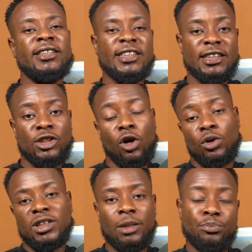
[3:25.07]
This is
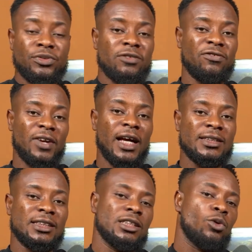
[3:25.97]
called a
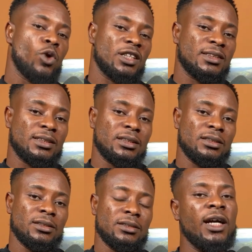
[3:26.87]
pre-flight request.
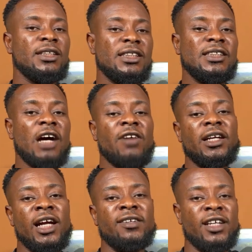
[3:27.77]
The
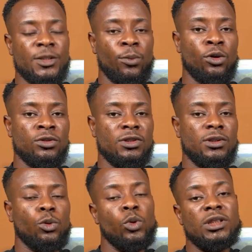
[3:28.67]
server then
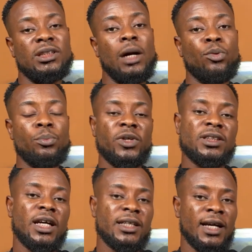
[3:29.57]
responds with the appropriate
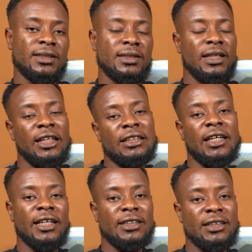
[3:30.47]
headers
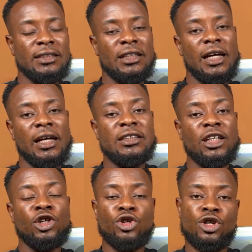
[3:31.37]
indicating
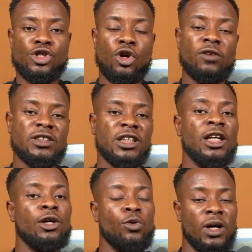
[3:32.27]
the
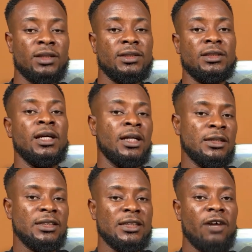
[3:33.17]
cross-origin request
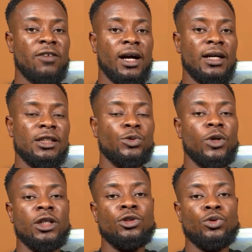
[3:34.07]
the server is
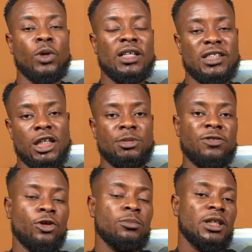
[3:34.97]
willing to
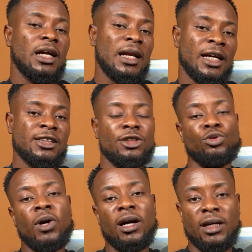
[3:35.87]
accept from the client's
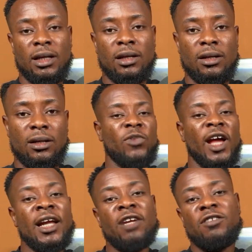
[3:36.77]
URL.
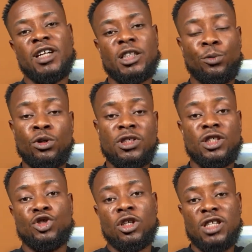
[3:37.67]
And if the response
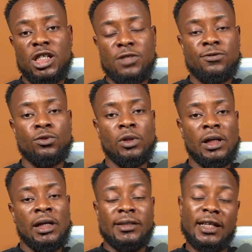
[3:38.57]
is successful,
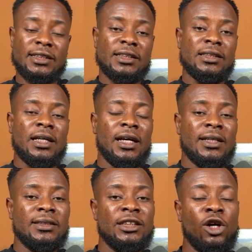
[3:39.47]
that is,
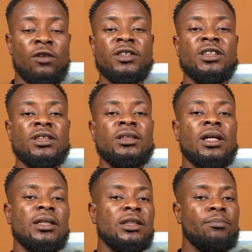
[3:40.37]
the origin,
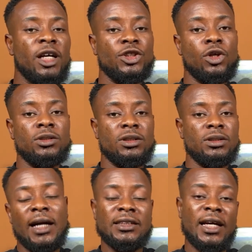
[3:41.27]
the method,
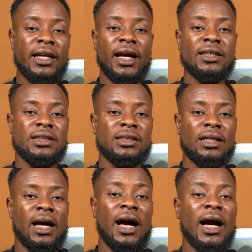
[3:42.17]
and the headers
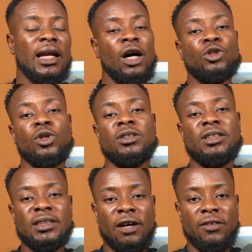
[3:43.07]
are allowed on the
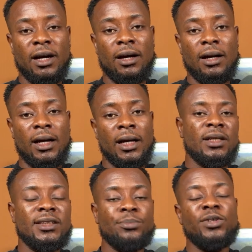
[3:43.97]
server,
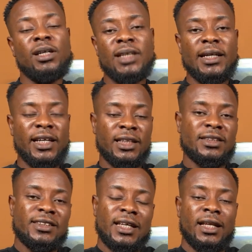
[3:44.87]
the browser then
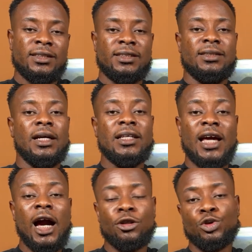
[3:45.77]
sends
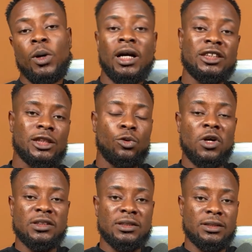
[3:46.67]
the actual
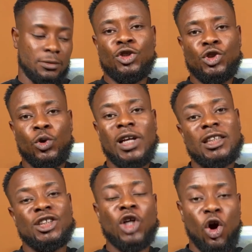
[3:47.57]
request. So
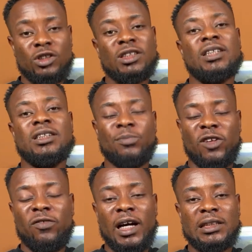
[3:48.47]
that is CORS
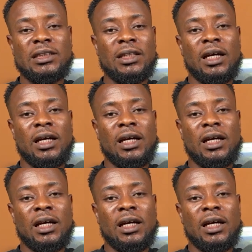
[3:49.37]
simplified.